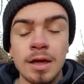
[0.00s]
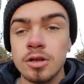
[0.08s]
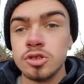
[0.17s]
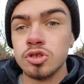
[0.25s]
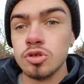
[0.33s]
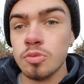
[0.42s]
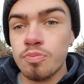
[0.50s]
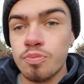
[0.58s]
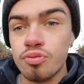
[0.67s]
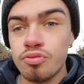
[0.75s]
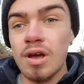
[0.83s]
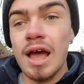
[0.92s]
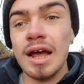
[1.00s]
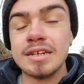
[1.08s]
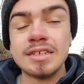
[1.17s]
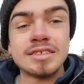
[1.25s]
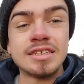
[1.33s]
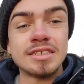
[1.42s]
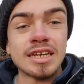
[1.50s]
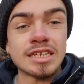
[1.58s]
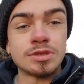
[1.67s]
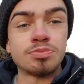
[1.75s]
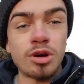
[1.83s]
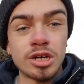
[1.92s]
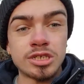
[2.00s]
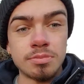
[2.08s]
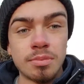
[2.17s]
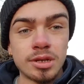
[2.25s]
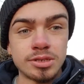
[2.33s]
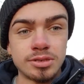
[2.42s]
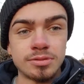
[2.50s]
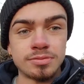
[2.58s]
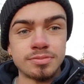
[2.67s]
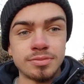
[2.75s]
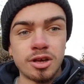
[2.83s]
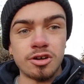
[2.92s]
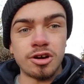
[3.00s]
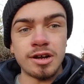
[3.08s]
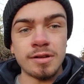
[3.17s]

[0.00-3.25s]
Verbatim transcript: to practice this expression muscle, all right?